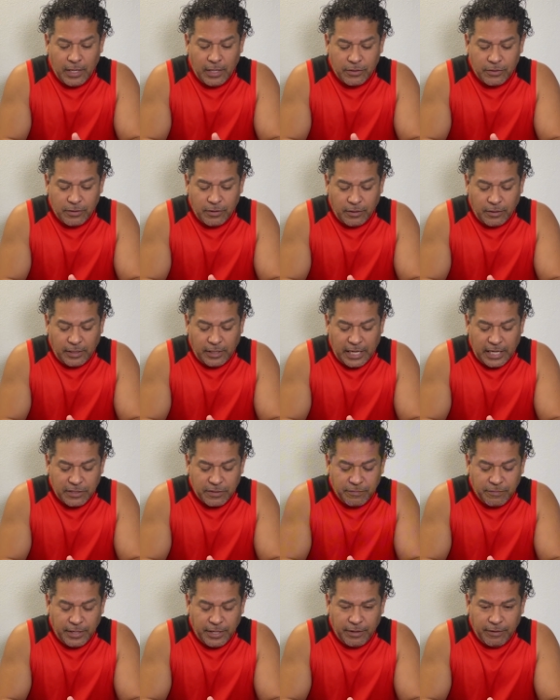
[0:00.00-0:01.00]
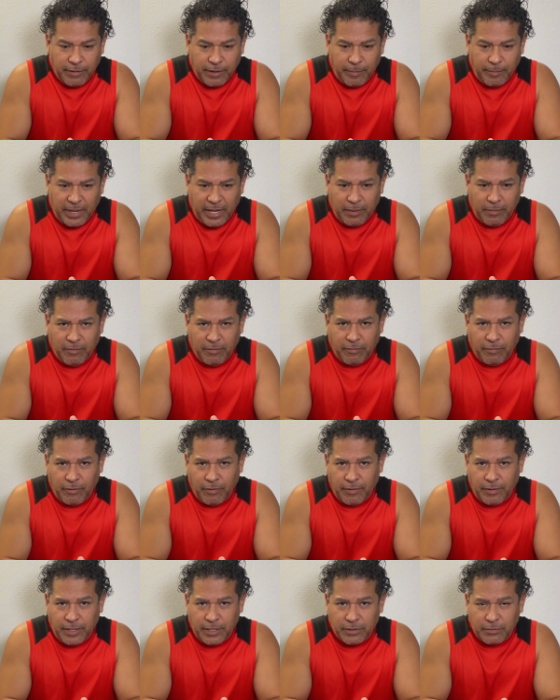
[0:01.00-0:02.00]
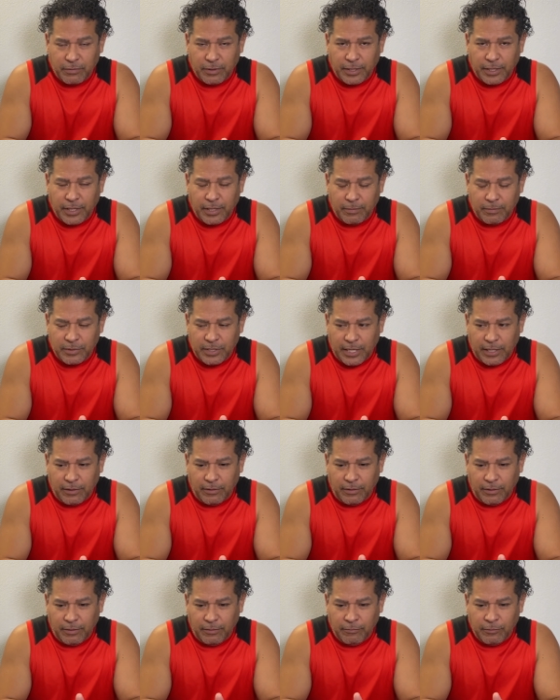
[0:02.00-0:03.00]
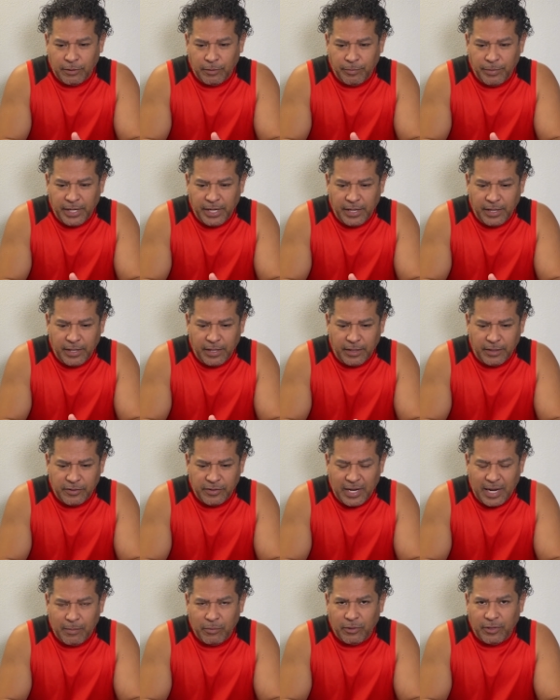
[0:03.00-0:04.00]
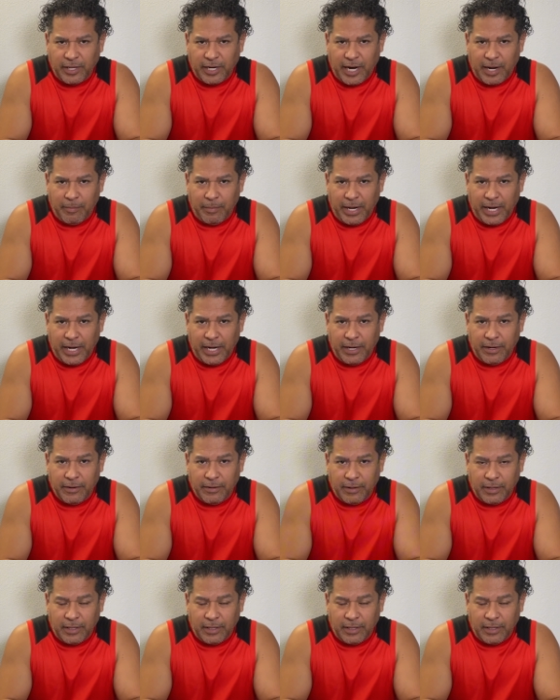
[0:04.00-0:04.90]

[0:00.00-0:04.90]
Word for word: So the last video I made before this one comes out will be the table that I made,